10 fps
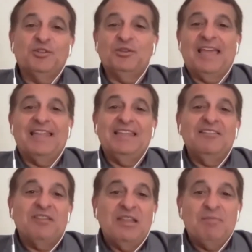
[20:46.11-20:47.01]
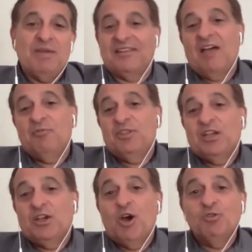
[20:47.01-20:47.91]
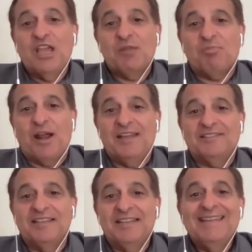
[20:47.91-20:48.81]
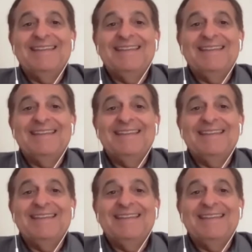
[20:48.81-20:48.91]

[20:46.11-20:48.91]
to getting rebates. I would negotiate pricing.